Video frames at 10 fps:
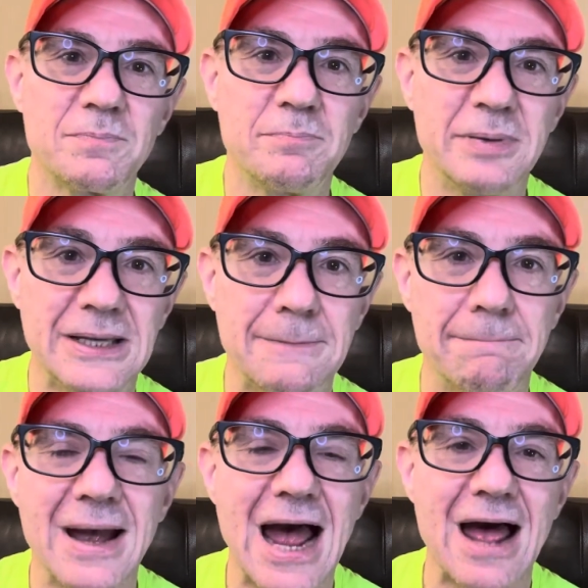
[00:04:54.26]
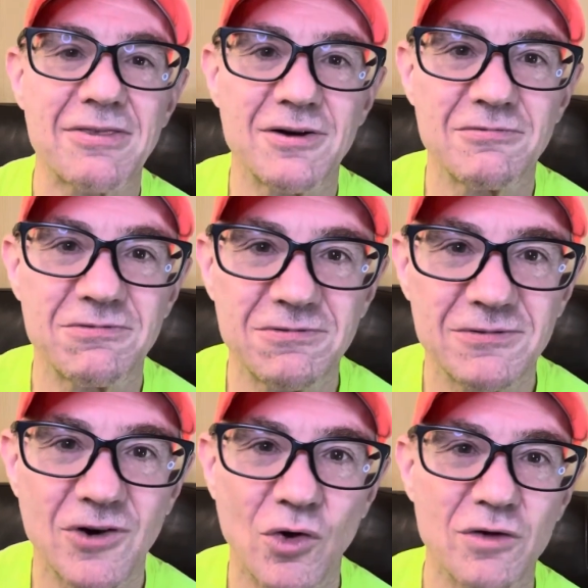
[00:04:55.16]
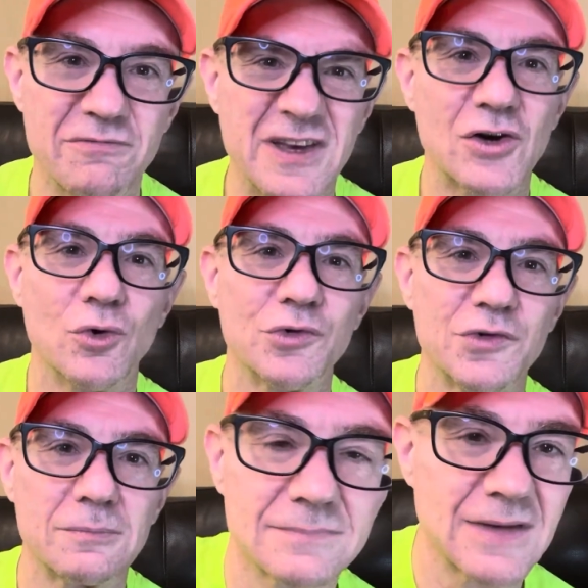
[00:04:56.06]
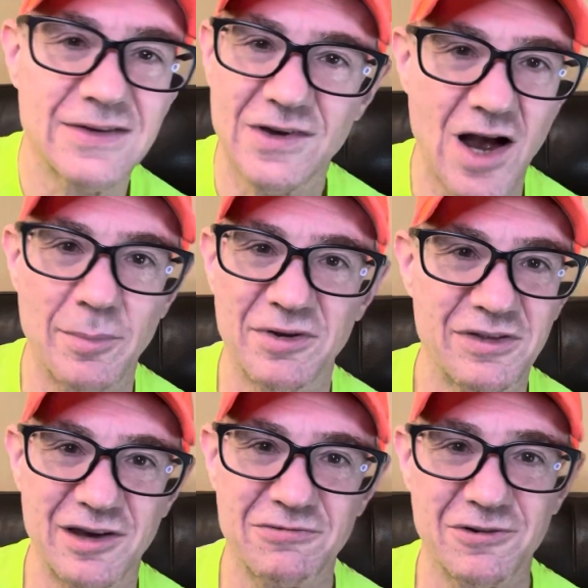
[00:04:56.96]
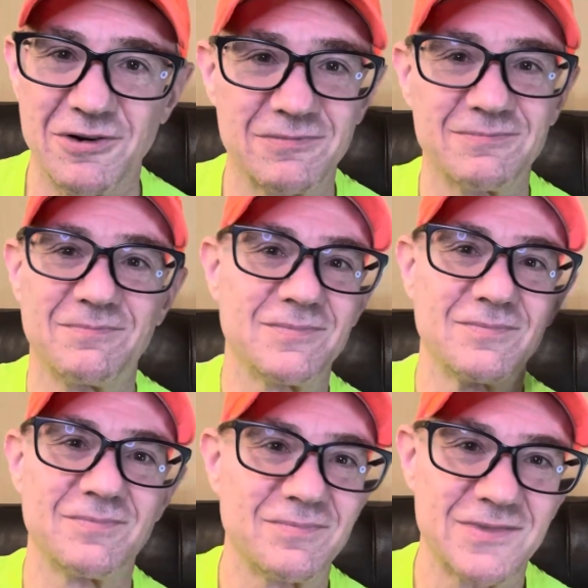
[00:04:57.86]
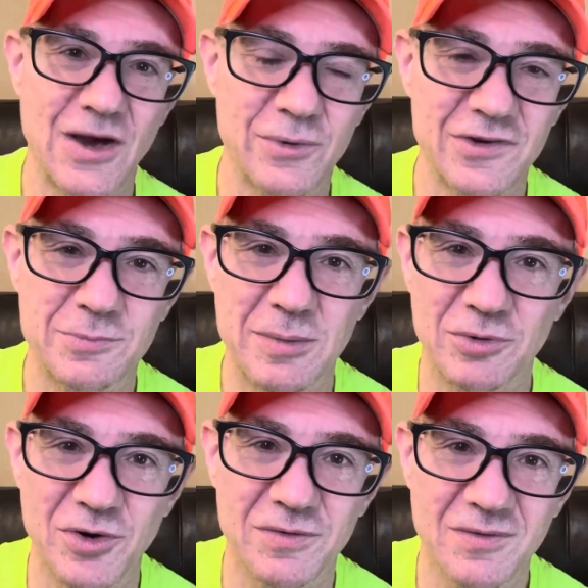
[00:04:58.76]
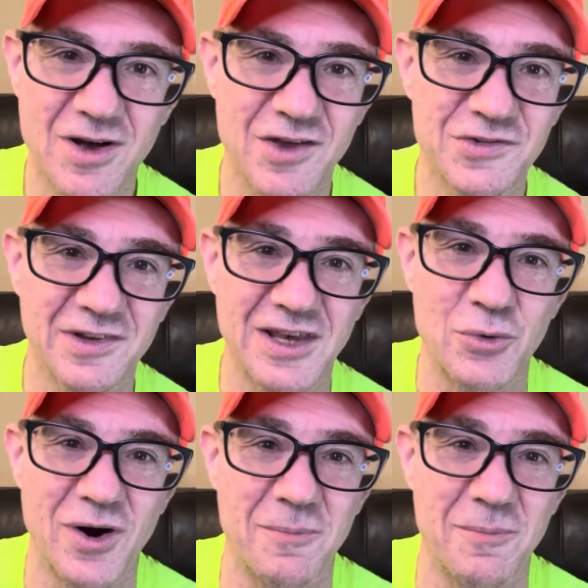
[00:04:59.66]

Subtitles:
beaten path of all the vehicles. It's a common thing for Taiwanese people to constantly wear